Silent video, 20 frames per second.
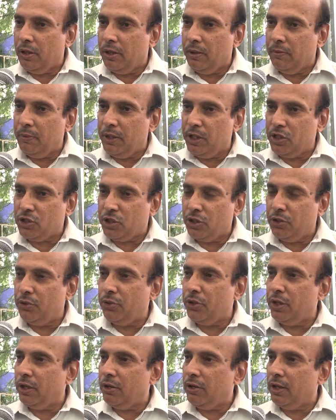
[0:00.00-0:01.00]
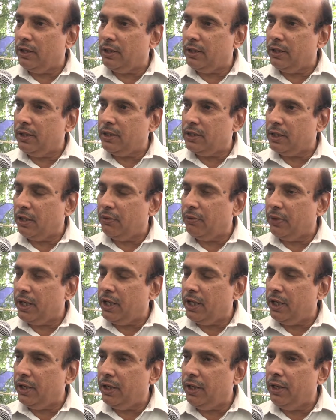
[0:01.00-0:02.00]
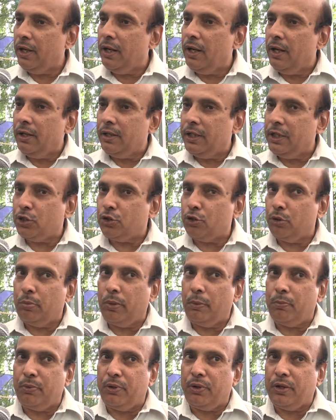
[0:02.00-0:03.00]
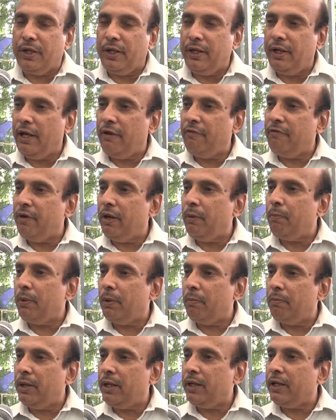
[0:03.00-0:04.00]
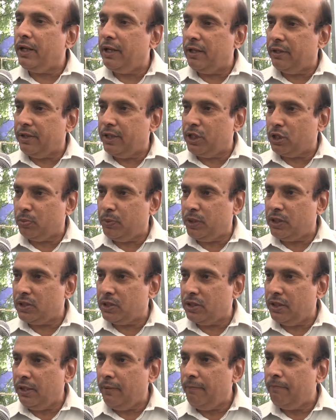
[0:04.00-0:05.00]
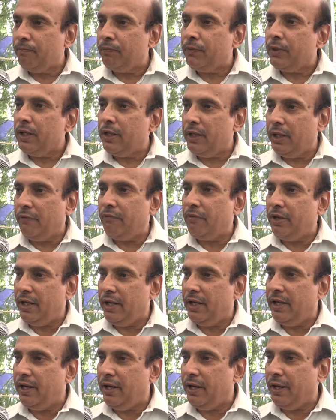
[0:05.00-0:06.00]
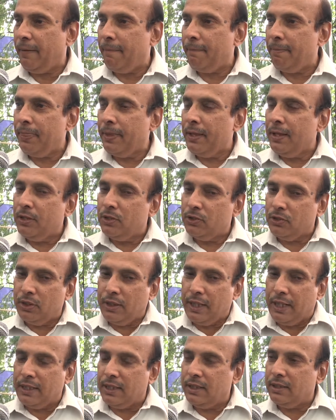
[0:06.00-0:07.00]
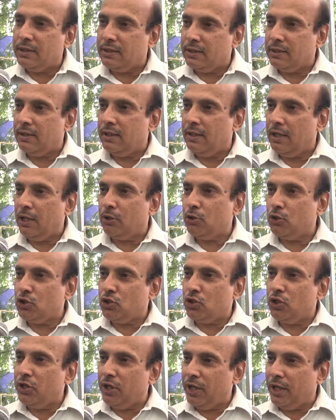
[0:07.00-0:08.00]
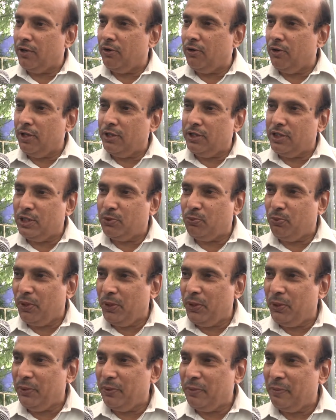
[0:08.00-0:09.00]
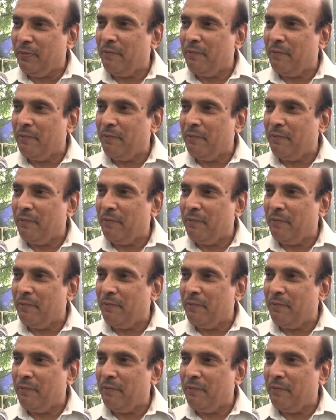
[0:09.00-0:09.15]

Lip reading: Minister U.T. Khadar is advocating this should be put in every public health dispensary in every area. So that is Accuster Technologies for you.